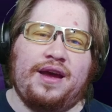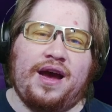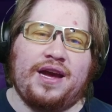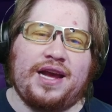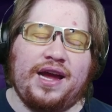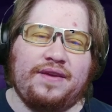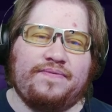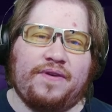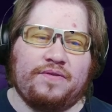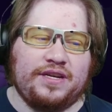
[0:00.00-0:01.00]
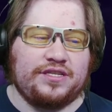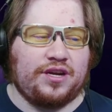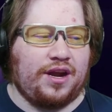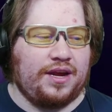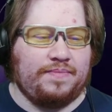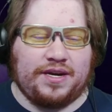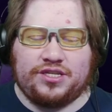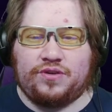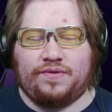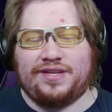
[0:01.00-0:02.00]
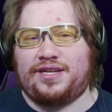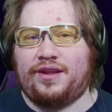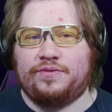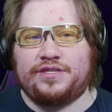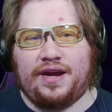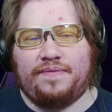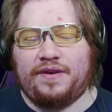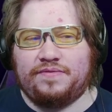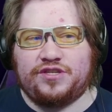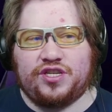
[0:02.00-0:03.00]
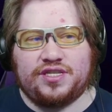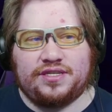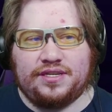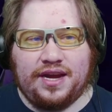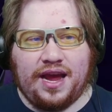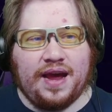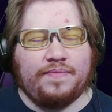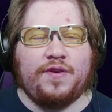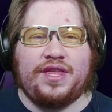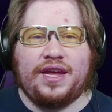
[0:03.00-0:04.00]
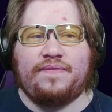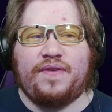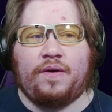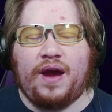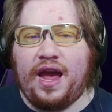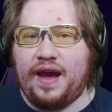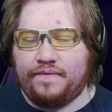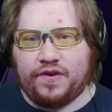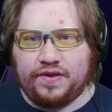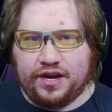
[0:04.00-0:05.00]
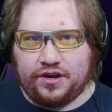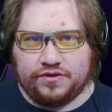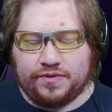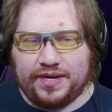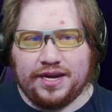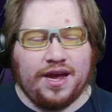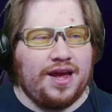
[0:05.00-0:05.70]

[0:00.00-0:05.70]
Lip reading: I kind of focused on it amongst all this other stuff, and it was just everything felt heavier than it used to be.